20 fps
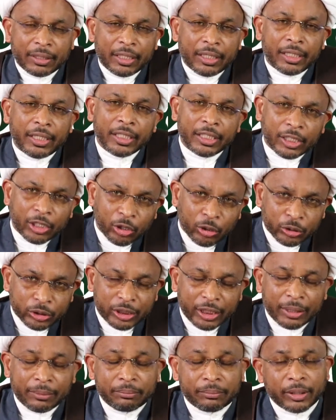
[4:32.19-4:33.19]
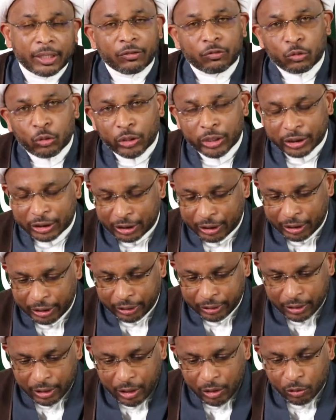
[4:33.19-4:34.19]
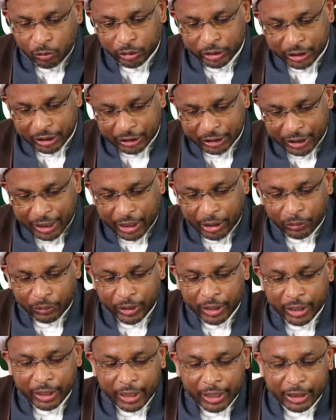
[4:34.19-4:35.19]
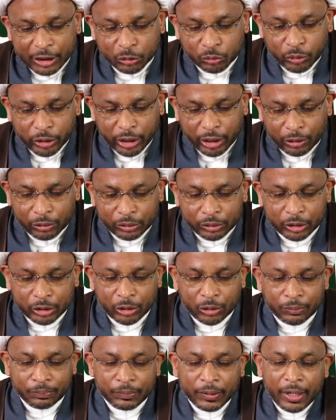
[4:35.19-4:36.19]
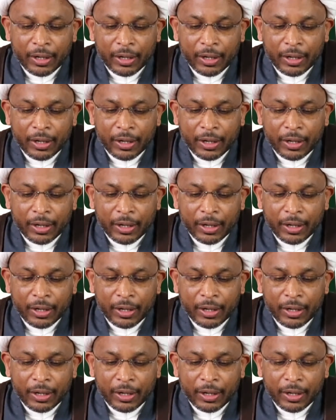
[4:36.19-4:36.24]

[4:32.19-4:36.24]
He killed him, and of course he was exonerated, as we know. So